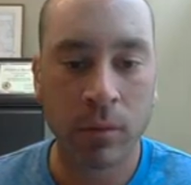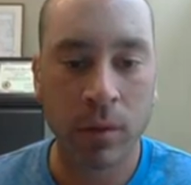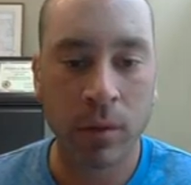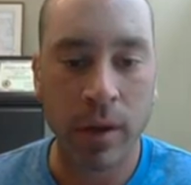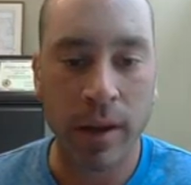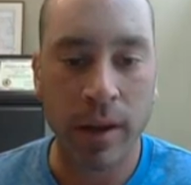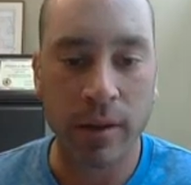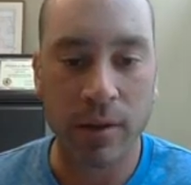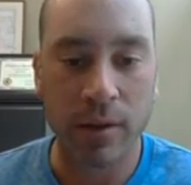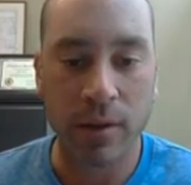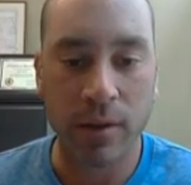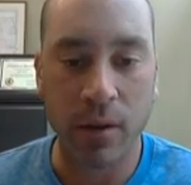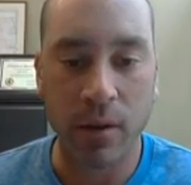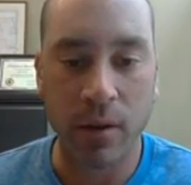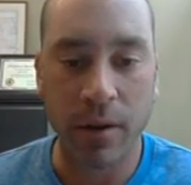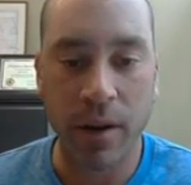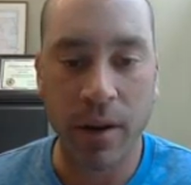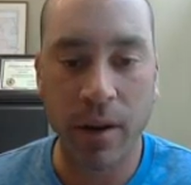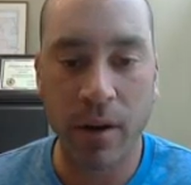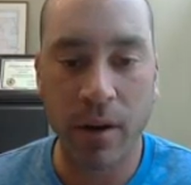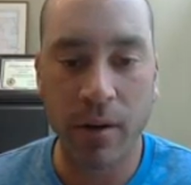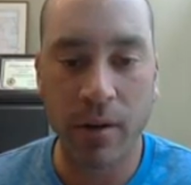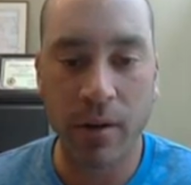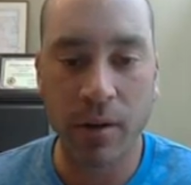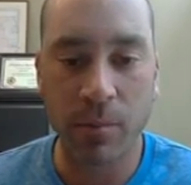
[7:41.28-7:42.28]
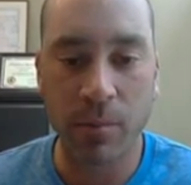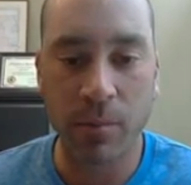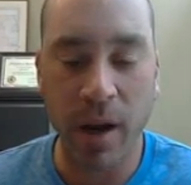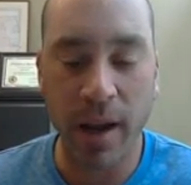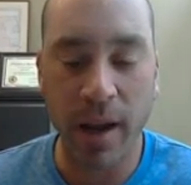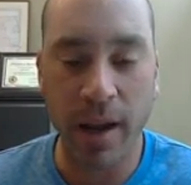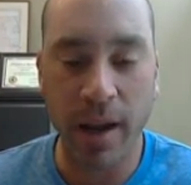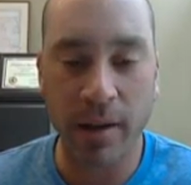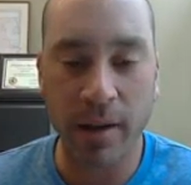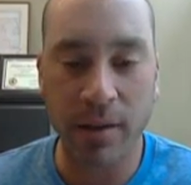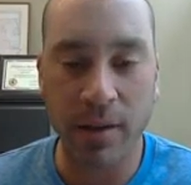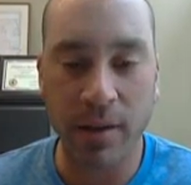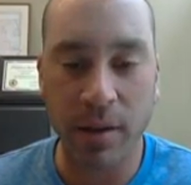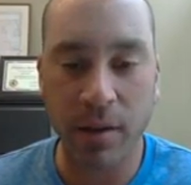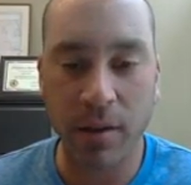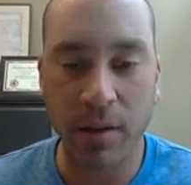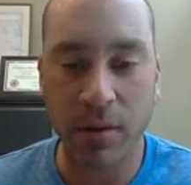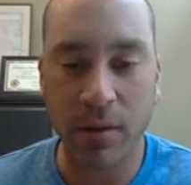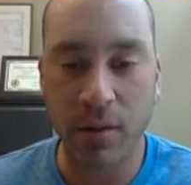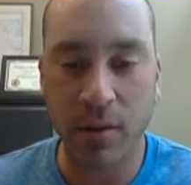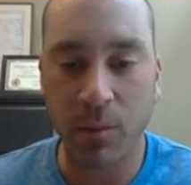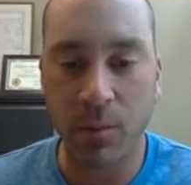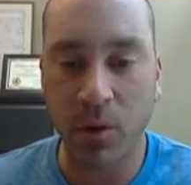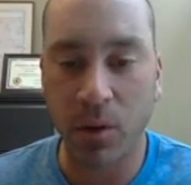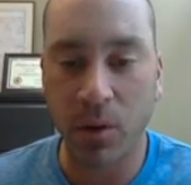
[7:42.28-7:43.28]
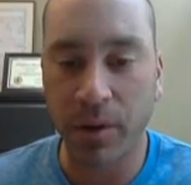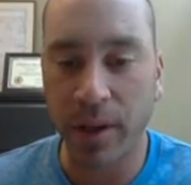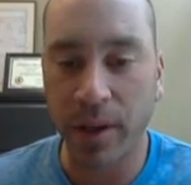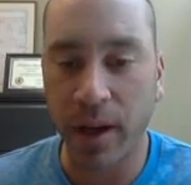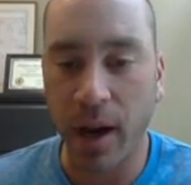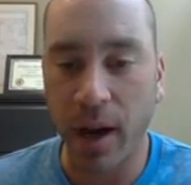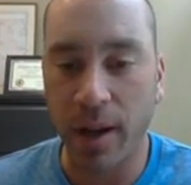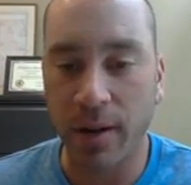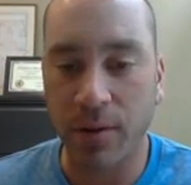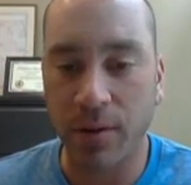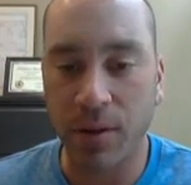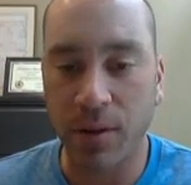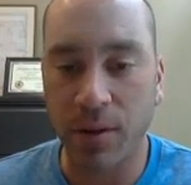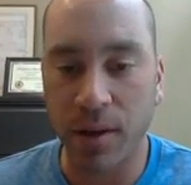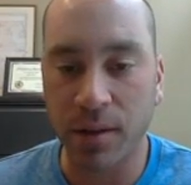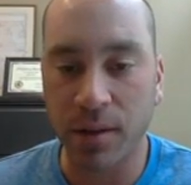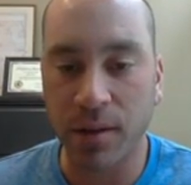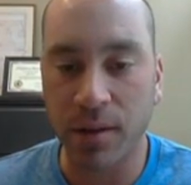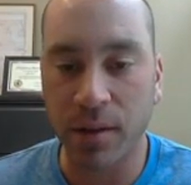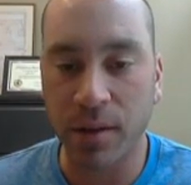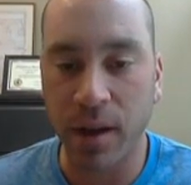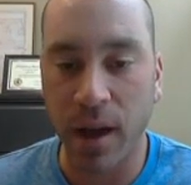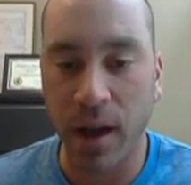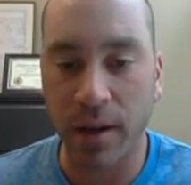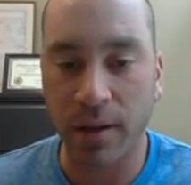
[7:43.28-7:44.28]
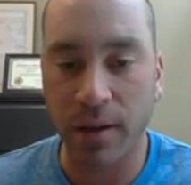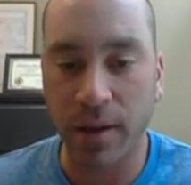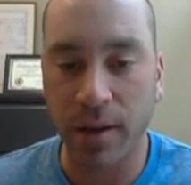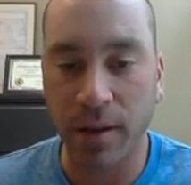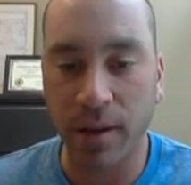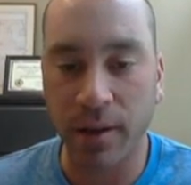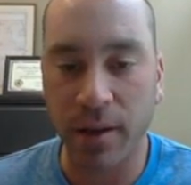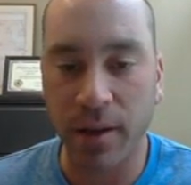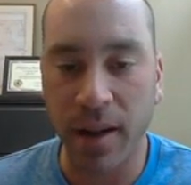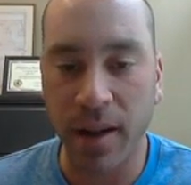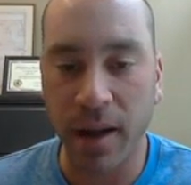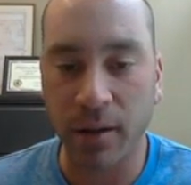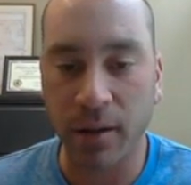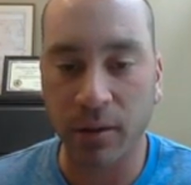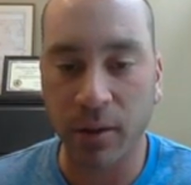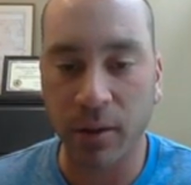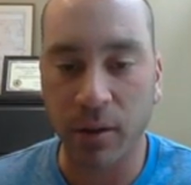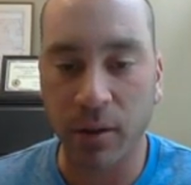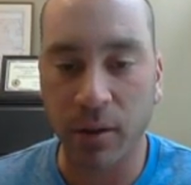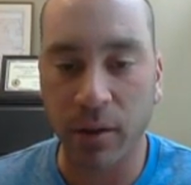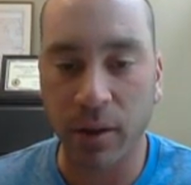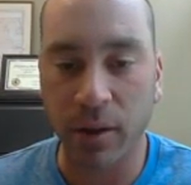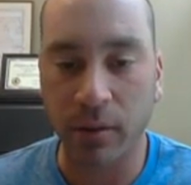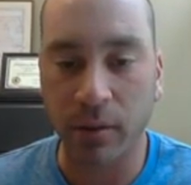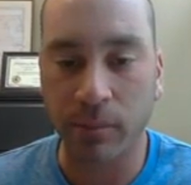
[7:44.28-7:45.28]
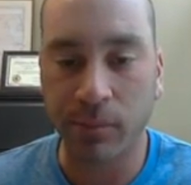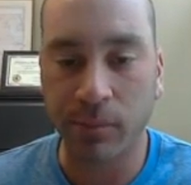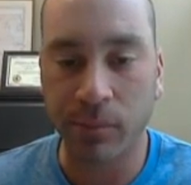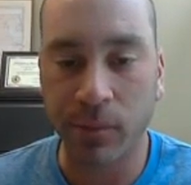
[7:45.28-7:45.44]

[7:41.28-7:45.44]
And so here is my executable that I just got done downloading.